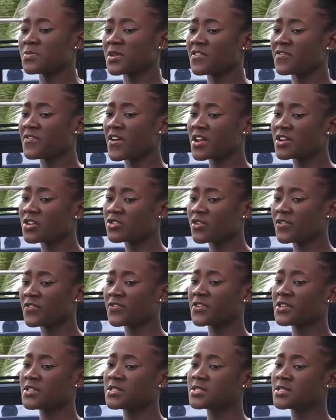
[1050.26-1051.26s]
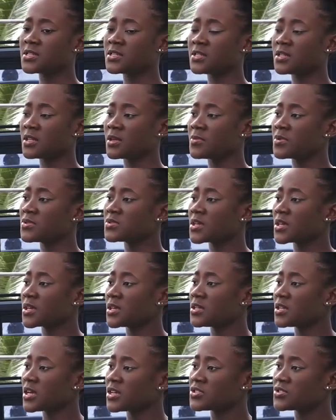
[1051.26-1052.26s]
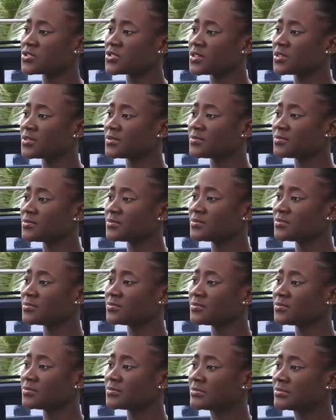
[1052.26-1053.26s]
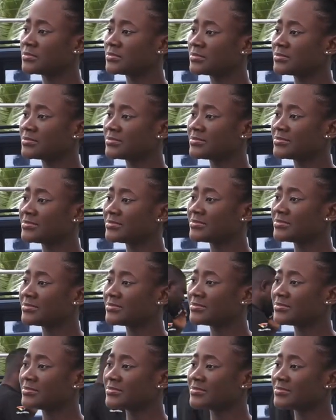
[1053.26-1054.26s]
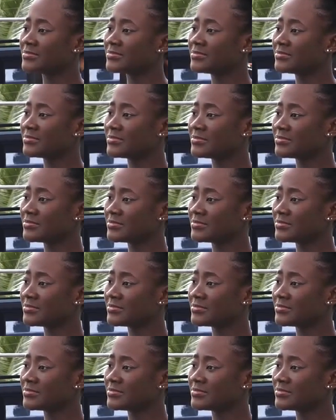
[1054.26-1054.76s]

be finding your feet in the music industry? So far, so